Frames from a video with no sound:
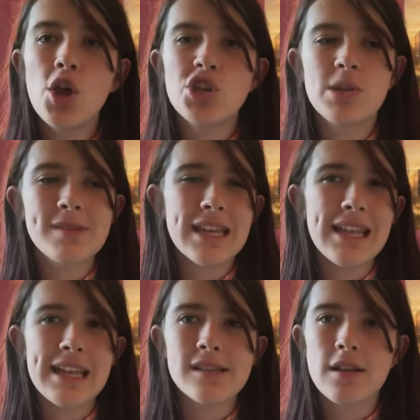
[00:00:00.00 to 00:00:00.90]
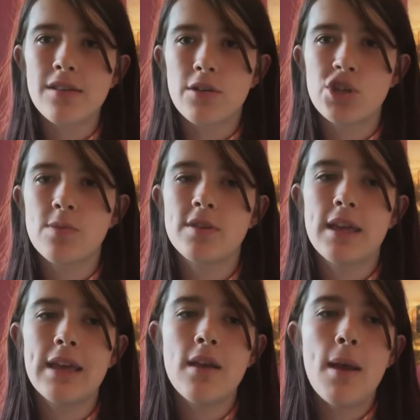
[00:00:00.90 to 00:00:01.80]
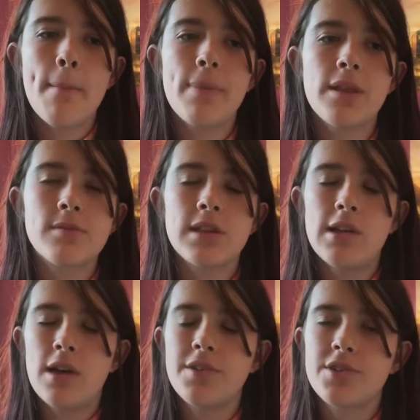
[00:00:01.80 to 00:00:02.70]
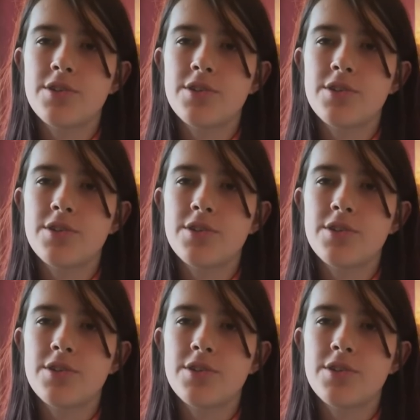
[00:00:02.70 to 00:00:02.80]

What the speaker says: She was in it less than I thought she would be, but there was a lot